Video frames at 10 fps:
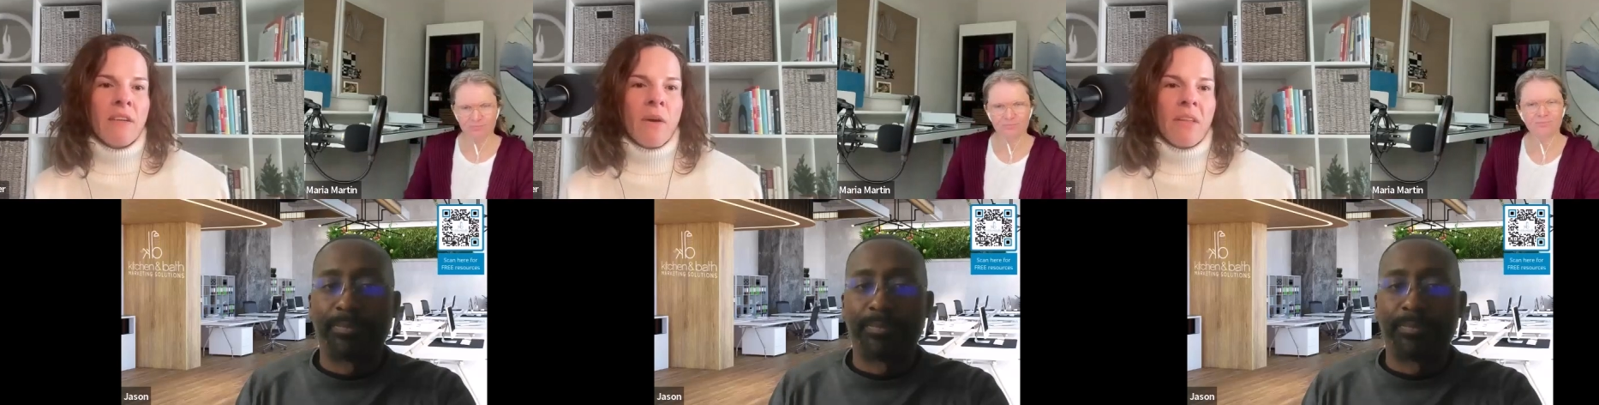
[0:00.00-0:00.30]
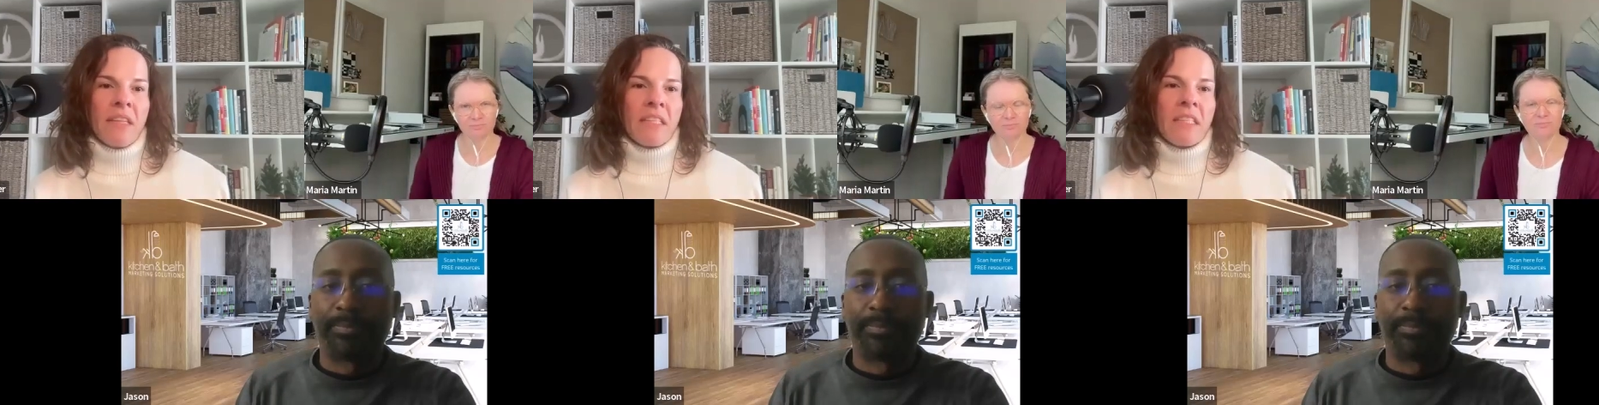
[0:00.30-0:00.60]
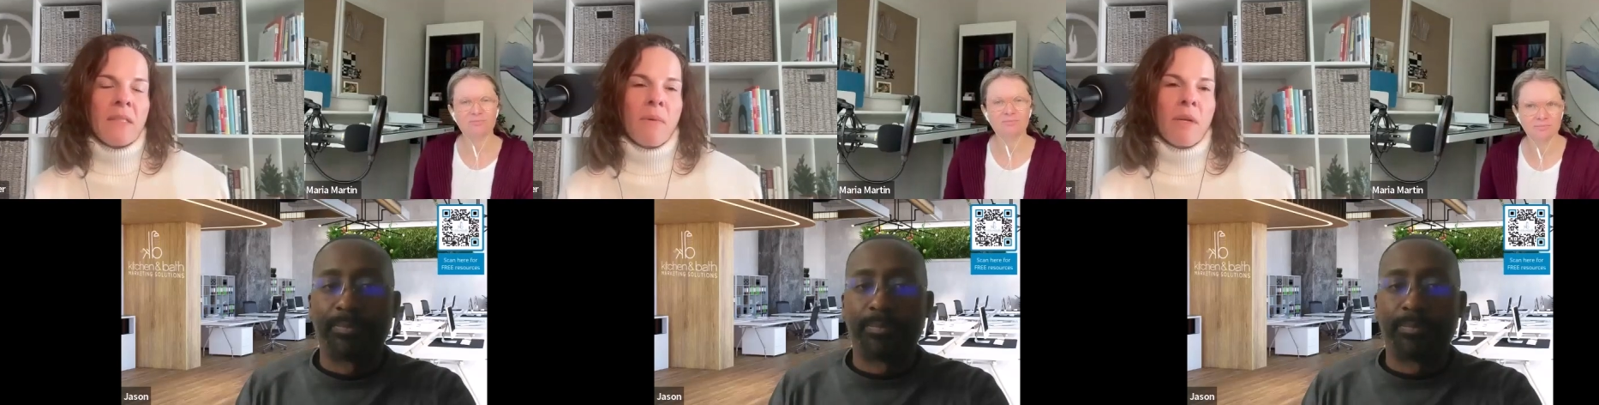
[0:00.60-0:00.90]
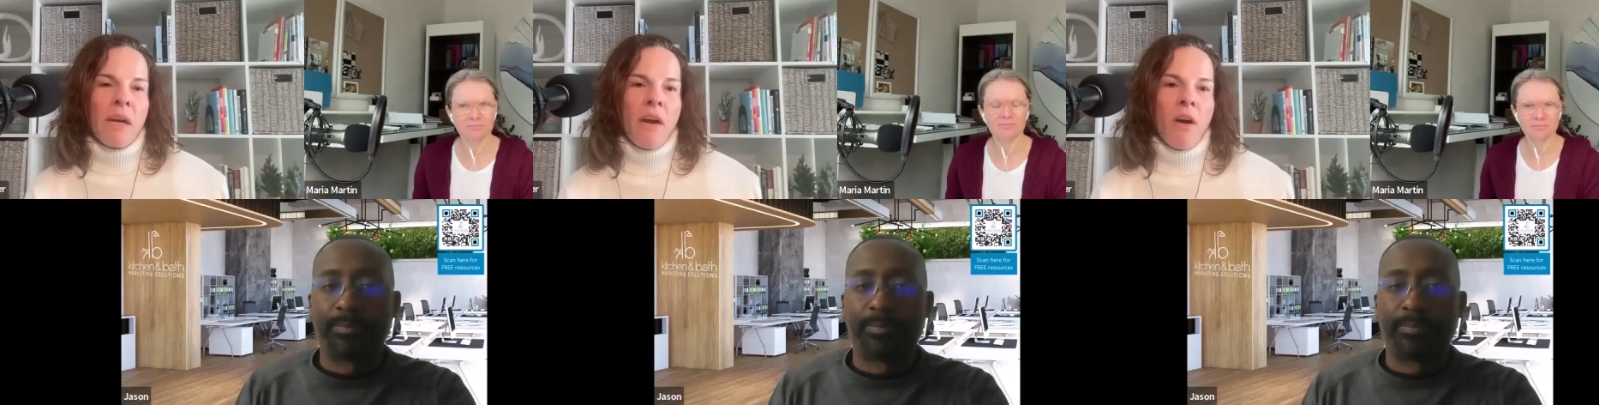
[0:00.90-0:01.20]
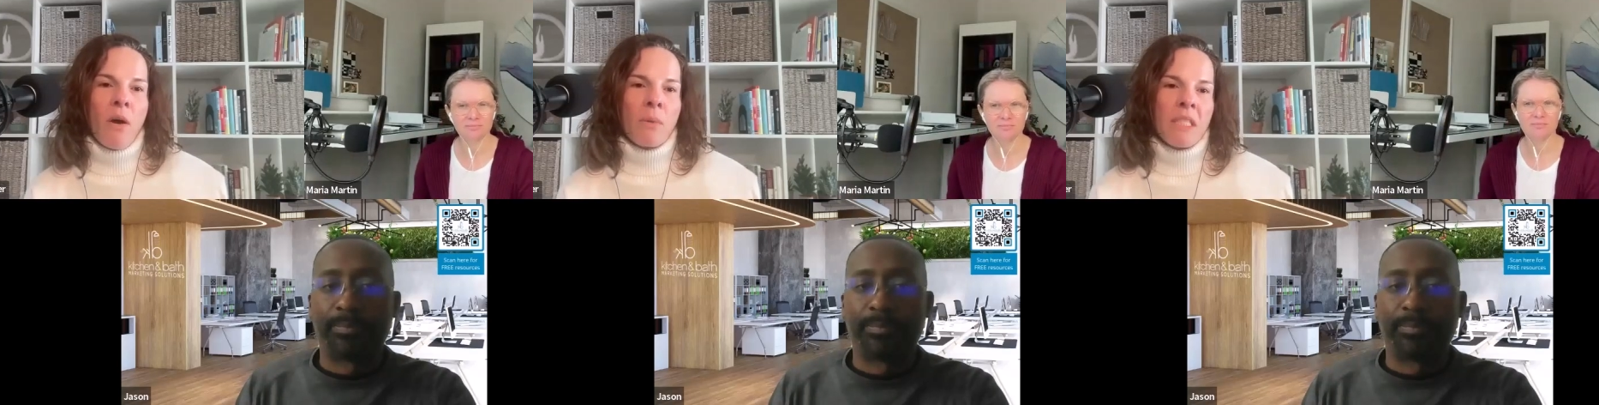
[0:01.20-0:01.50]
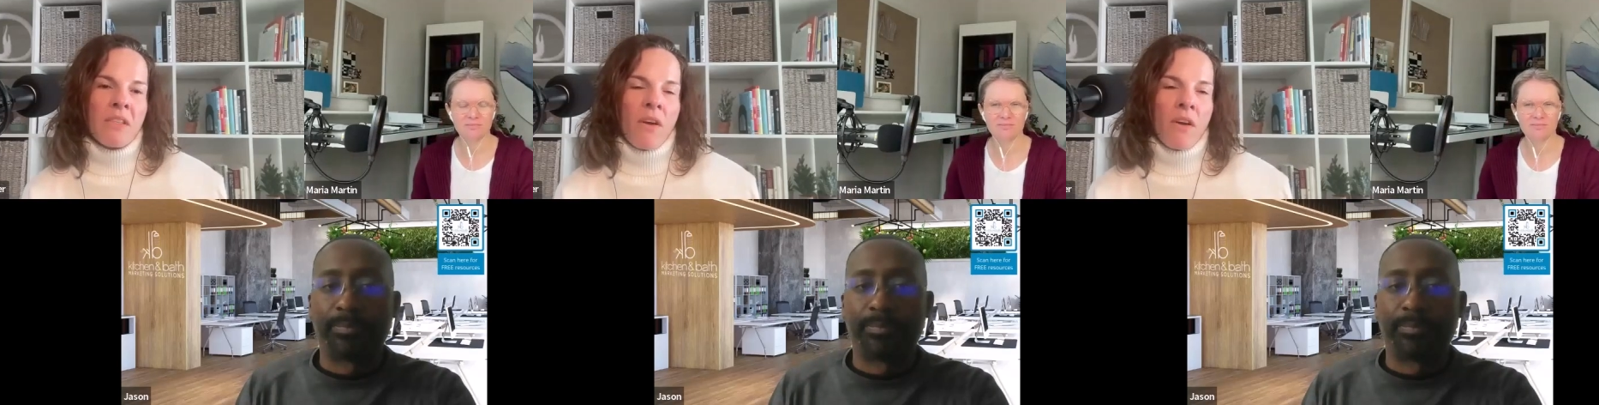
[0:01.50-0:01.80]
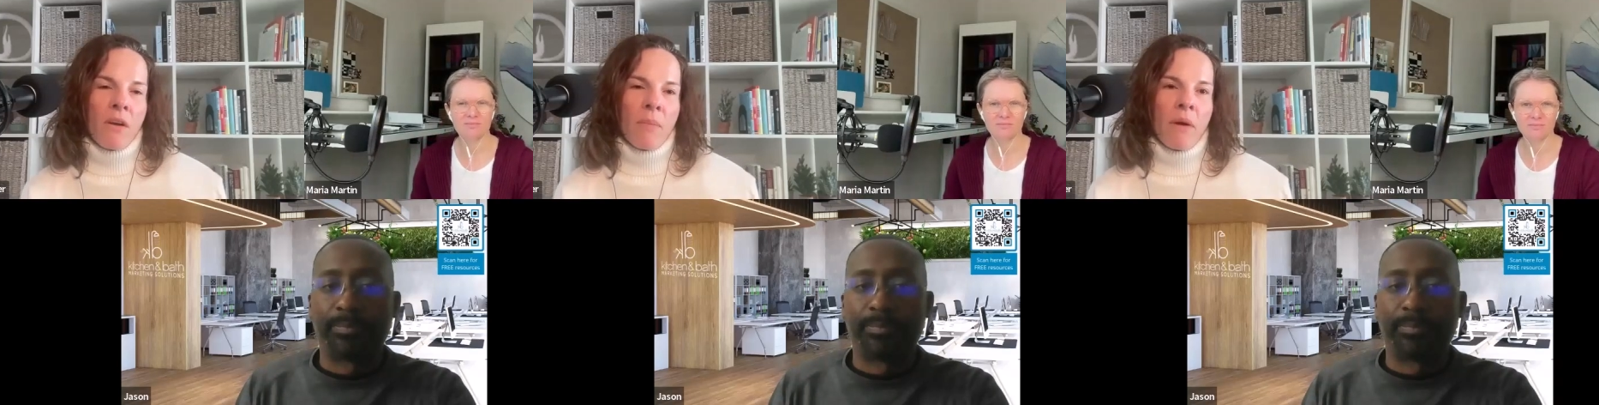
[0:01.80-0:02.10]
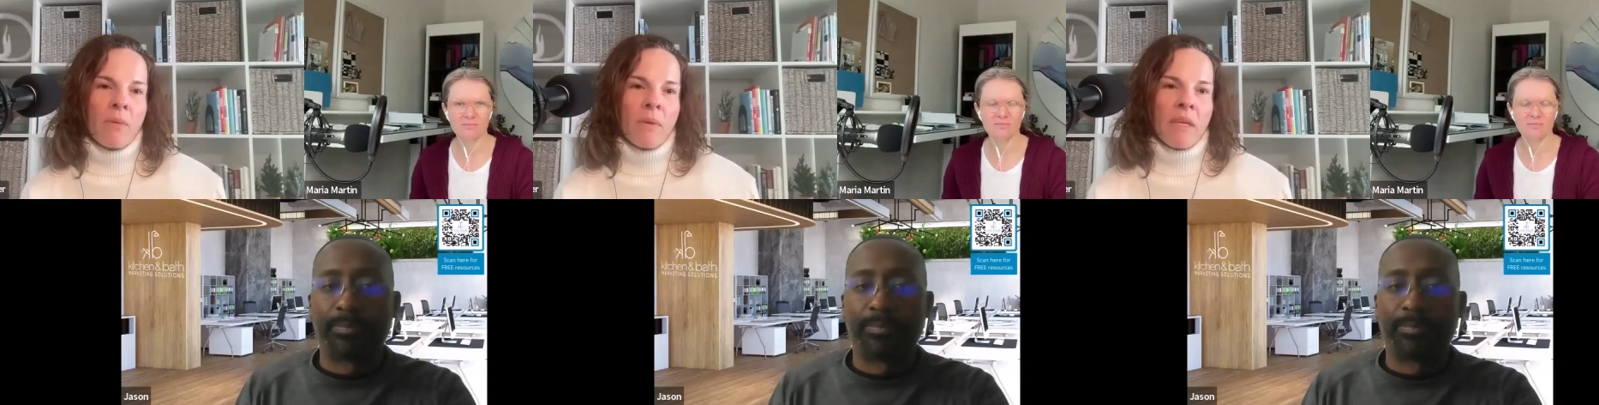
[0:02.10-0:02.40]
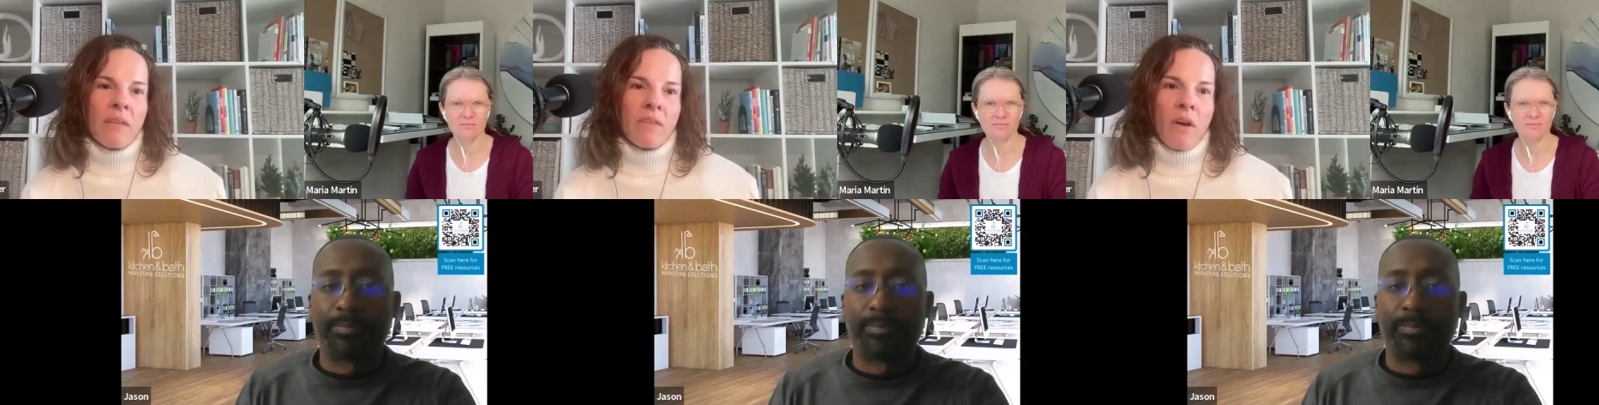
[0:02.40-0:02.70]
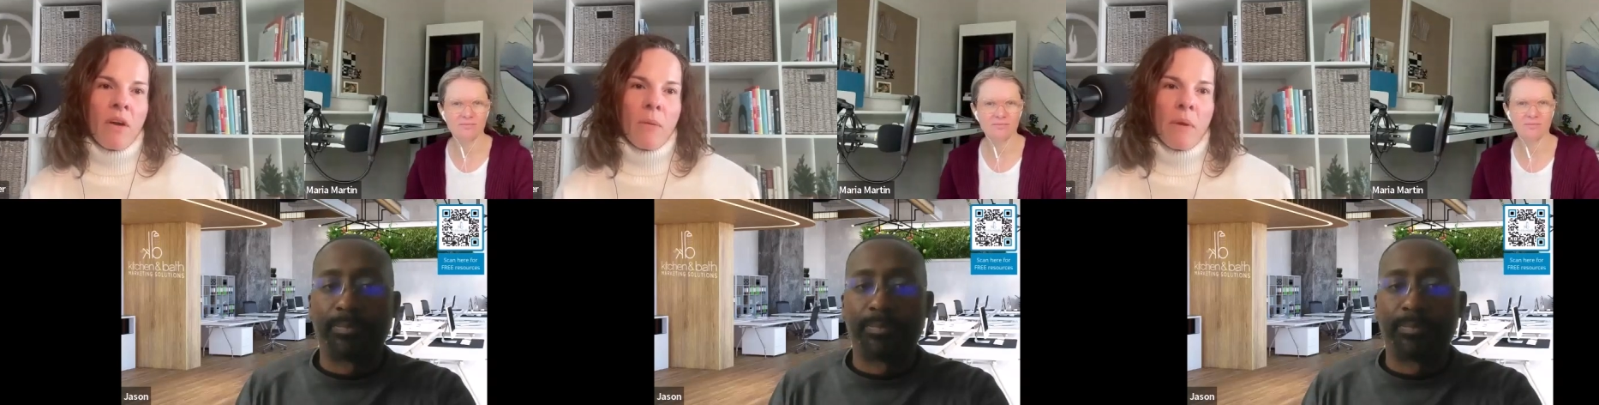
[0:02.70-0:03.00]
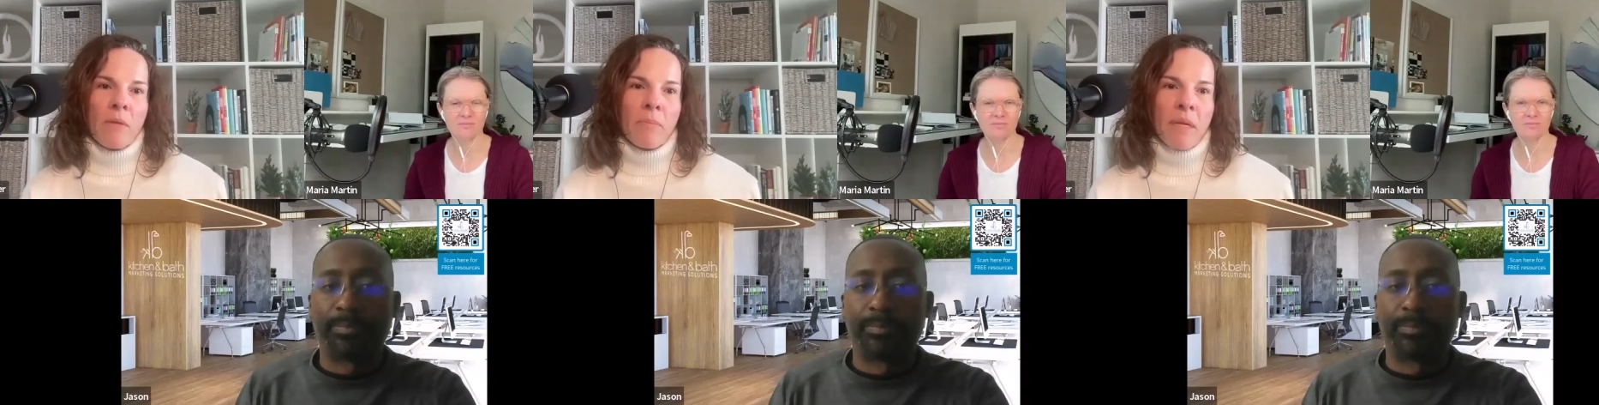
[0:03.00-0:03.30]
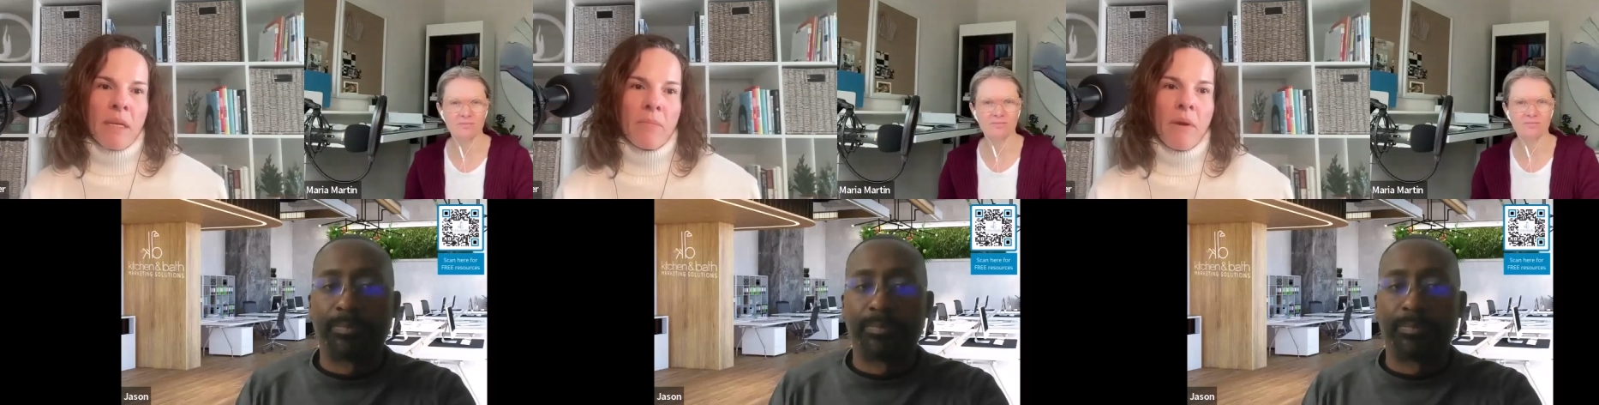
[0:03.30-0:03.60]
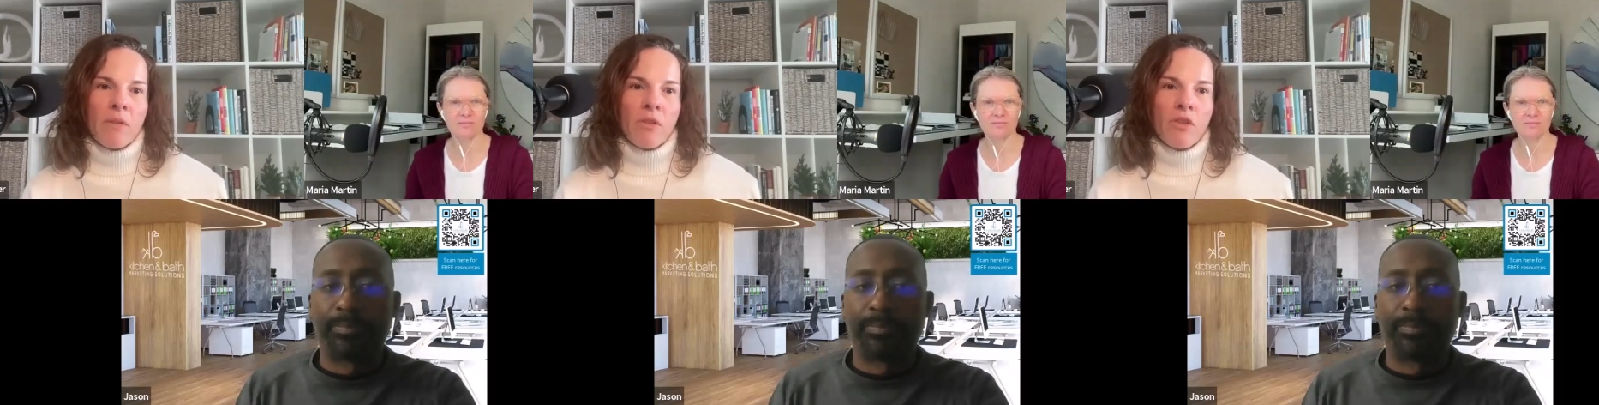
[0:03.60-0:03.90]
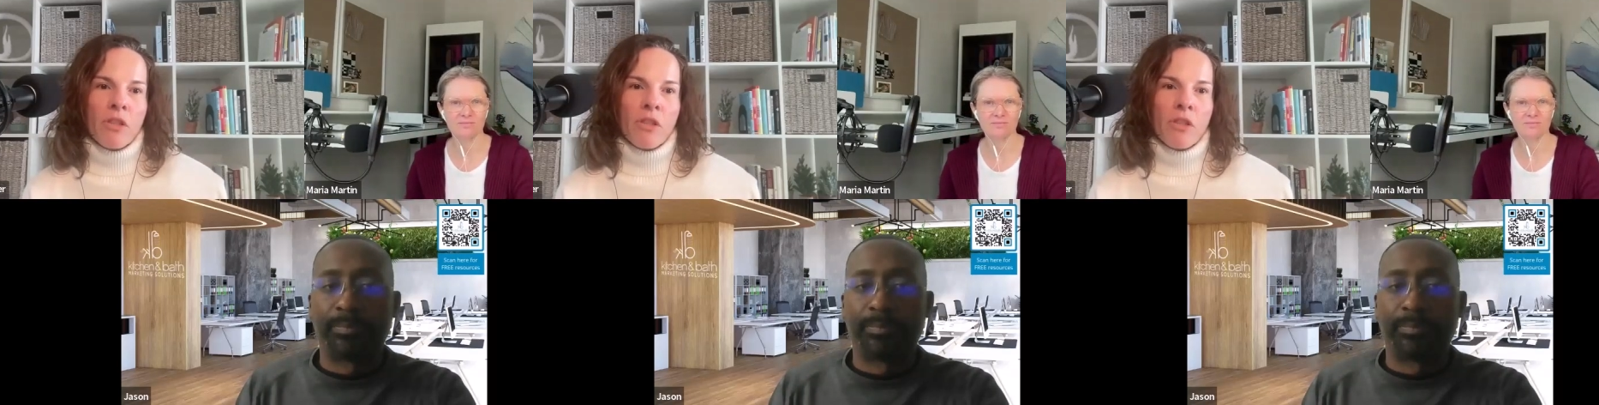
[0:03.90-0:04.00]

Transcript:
Speaker 1: and that's what I always talk about when I talk about brand partnerships.